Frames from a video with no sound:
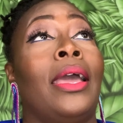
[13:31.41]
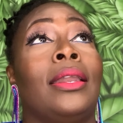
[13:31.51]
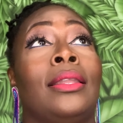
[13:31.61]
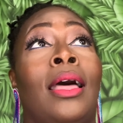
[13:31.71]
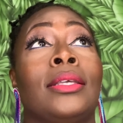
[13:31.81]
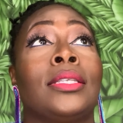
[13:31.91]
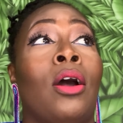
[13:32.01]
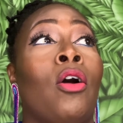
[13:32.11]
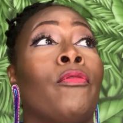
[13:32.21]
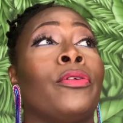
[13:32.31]
had a lot to
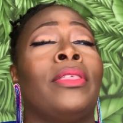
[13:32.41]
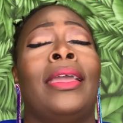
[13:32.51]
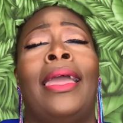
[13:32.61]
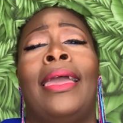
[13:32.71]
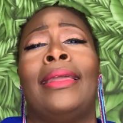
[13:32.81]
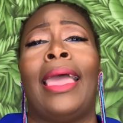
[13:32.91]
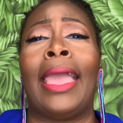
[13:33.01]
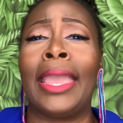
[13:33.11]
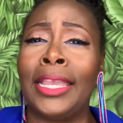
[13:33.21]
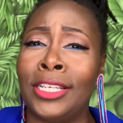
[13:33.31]
offer. They had
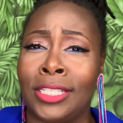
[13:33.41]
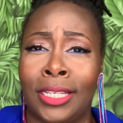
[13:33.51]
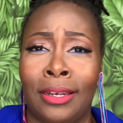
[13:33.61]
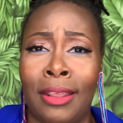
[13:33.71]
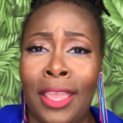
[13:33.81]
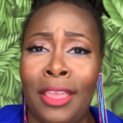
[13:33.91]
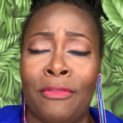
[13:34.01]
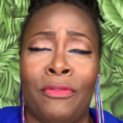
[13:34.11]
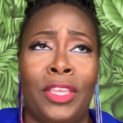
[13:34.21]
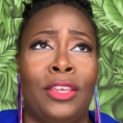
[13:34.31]
Asian
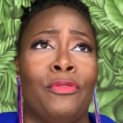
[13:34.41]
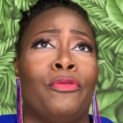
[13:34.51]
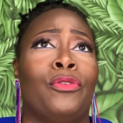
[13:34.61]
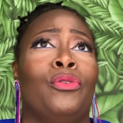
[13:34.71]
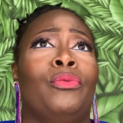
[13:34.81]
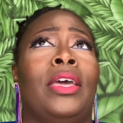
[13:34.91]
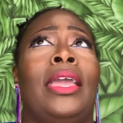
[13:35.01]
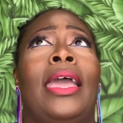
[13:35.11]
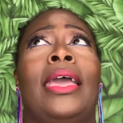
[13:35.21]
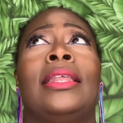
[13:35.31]
vegan food. They
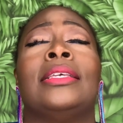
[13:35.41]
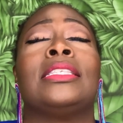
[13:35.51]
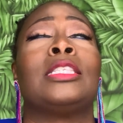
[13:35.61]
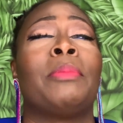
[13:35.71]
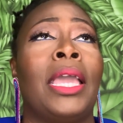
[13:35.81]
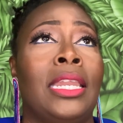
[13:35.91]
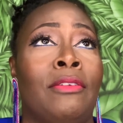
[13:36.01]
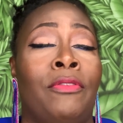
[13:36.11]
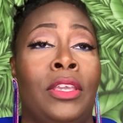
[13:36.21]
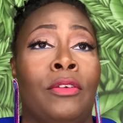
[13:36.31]
had Hispanic
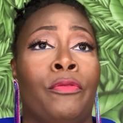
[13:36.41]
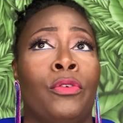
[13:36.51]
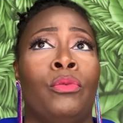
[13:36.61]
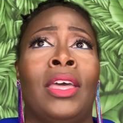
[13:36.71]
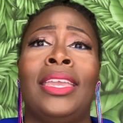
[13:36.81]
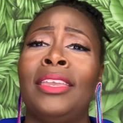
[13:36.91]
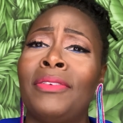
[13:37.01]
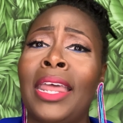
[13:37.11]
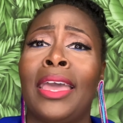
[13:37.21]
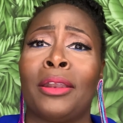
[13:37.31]
vegan food. They
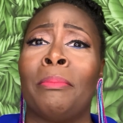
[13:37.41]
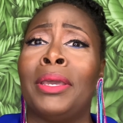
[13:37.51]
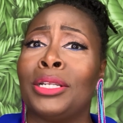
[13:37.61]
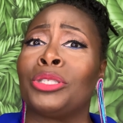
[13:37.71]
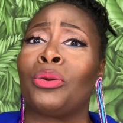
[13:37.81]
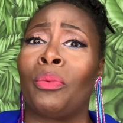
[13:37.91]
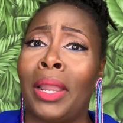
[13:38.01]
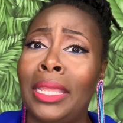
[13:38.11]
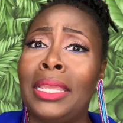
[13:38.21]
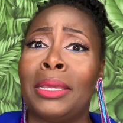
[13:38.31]
even had a
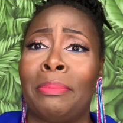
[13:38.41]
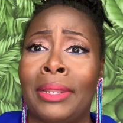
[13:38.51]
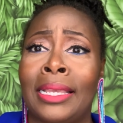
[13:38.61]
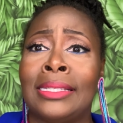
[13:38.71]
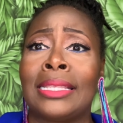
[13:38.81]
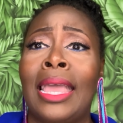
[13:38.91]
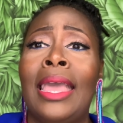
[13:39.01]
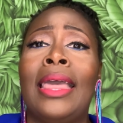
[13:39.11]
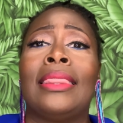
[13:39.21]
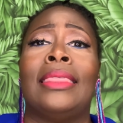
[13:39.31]
Mediterranean place
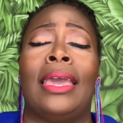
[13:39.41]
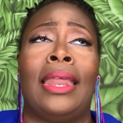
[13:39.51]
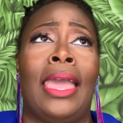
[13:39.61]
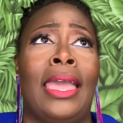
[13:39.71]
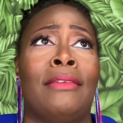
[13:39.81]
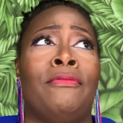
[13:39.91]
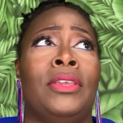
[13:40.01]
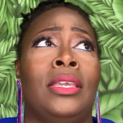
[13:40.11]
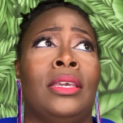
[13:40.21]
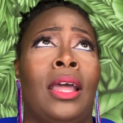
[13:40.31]
that had
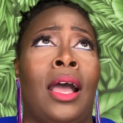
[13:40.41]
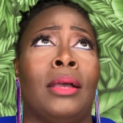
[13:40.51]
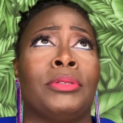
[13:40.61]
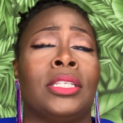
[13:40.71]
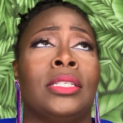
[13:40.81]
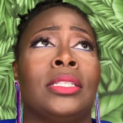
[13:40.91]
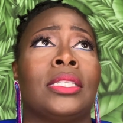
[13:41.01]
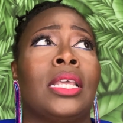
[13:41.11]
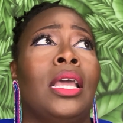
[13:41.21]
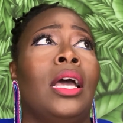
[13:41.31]
vegan options.
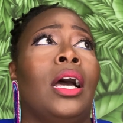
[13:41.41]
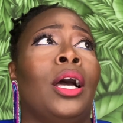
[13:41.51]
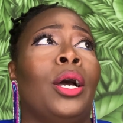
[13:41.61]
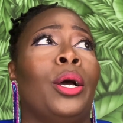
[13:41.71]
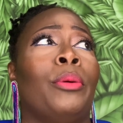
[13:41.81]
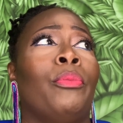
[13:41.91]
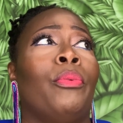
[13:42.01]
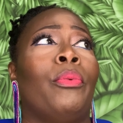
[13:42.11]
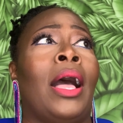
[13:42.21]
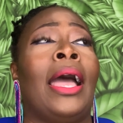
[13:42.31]
I
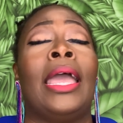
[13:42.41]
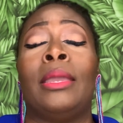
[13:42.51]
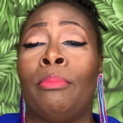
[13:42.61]
ate